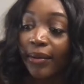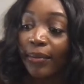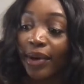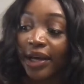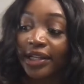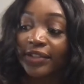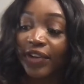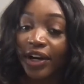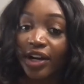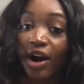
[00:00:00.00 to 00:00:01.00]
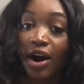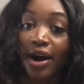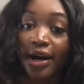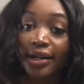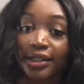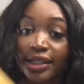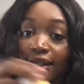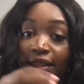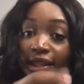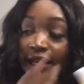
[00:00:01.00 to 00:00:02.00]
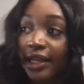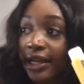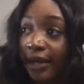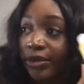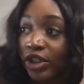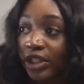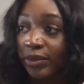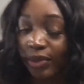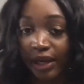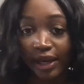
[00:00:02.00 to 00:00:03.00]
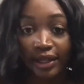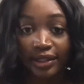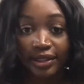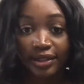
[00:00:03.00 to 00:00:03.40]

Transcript: But it's very hard to thicken up cheap paint.